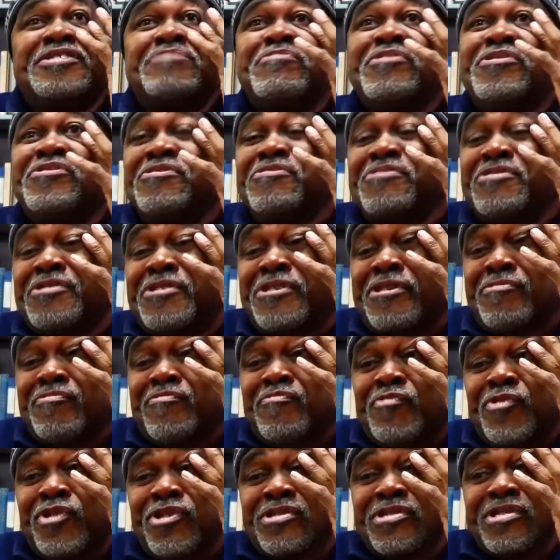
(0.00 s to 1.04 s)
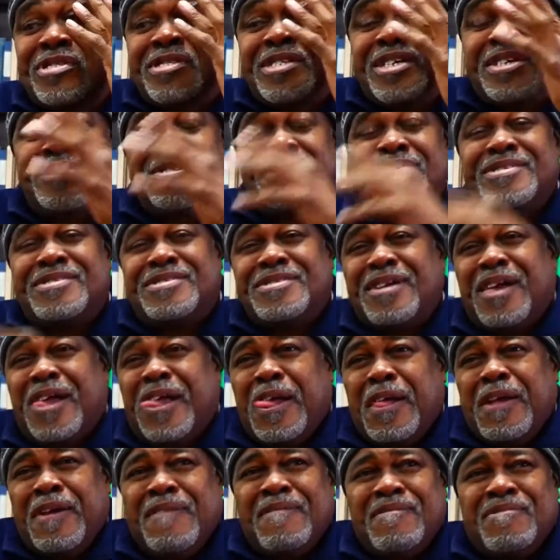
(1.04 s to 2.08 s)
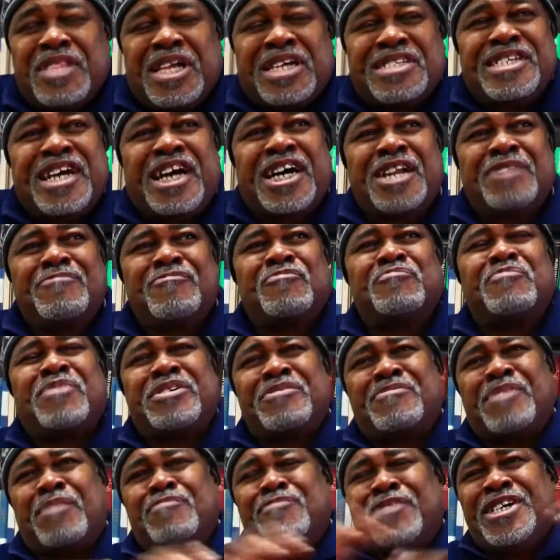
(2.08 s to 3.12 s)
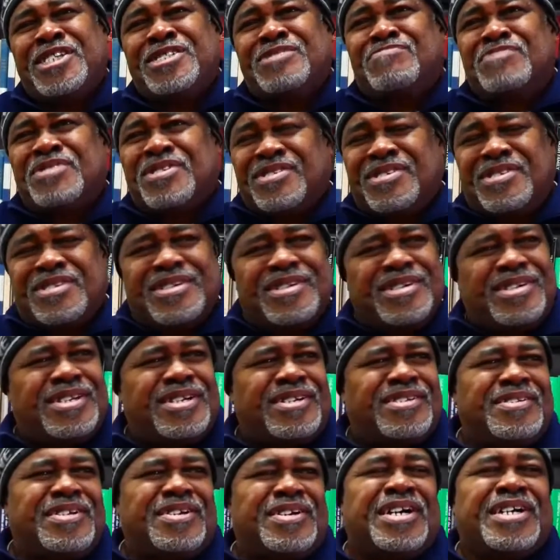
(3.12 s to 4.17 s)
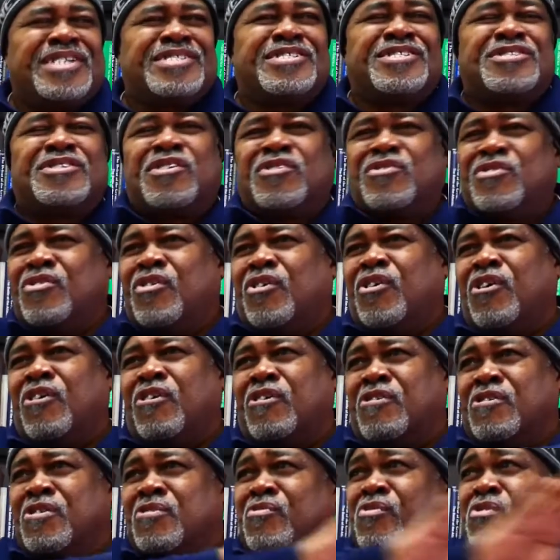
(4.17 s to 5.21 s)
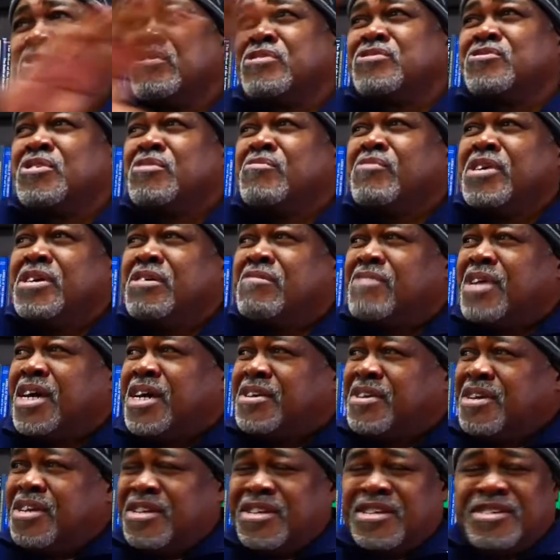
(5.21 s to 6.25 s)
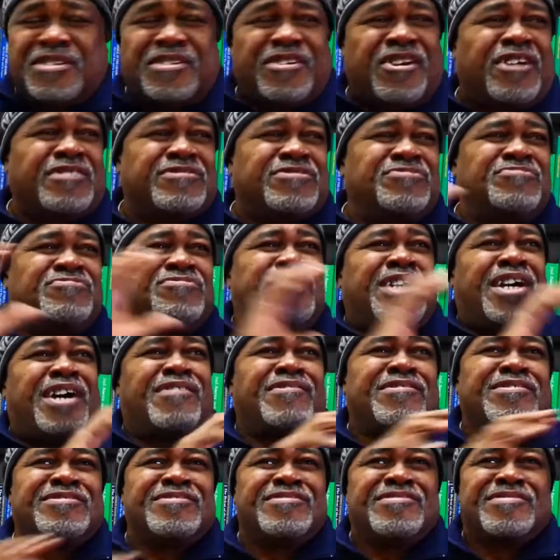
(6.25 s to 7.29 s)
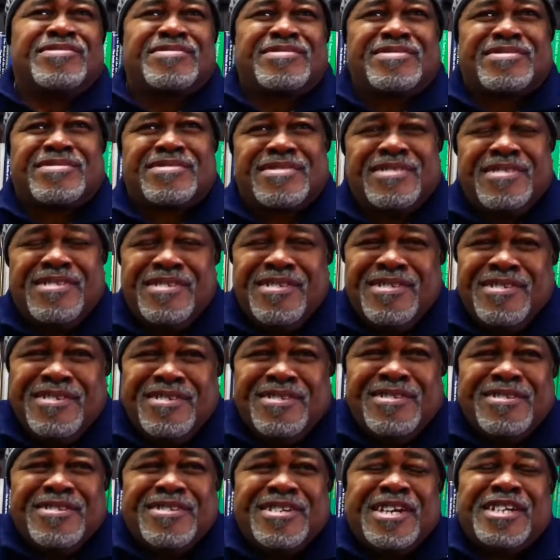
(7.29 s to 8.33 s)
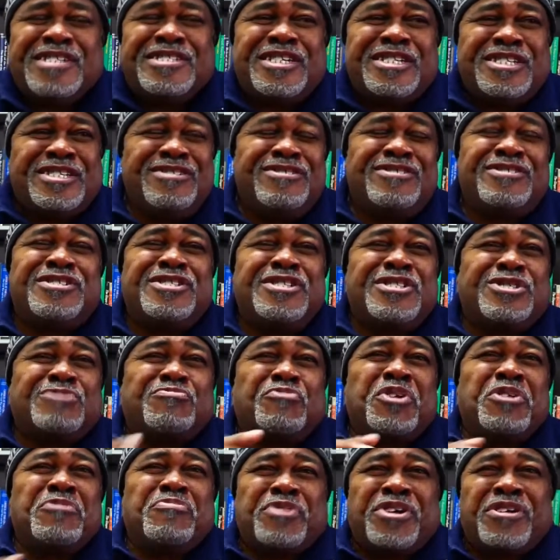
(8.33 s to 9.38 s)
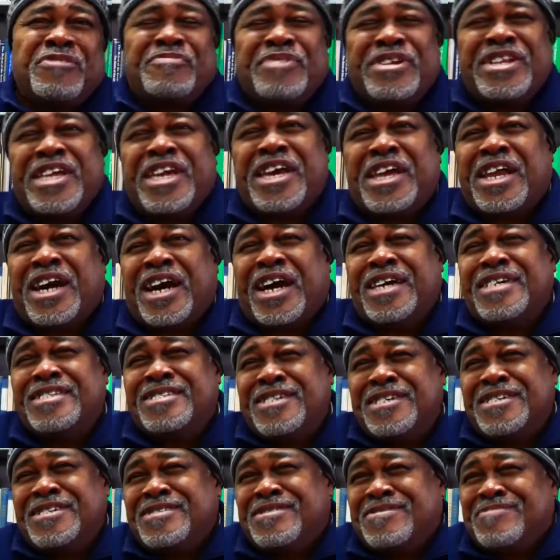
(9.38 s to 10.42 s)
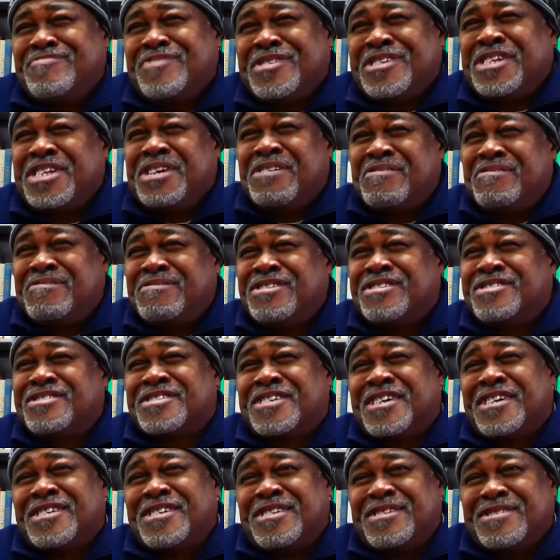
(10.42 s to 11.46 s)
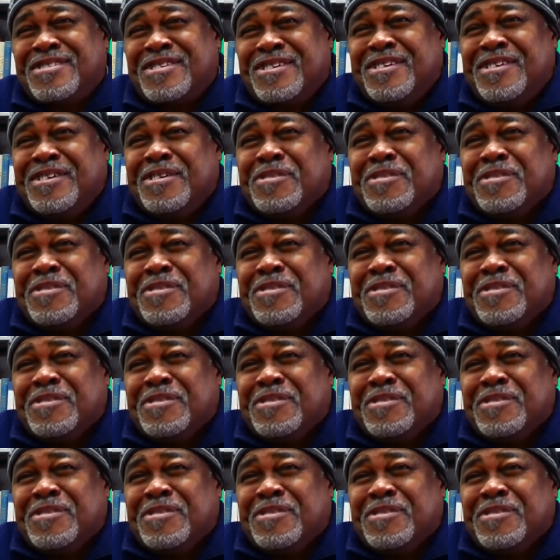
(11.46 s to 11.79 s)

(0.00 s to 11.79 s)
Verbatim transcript: to see me do it on books, and then like down in, in my basement, I did a, all the walls all the way around in cartoon characters. Oh wow! And then he would see it spray paint, but he had an idea, but he never really said it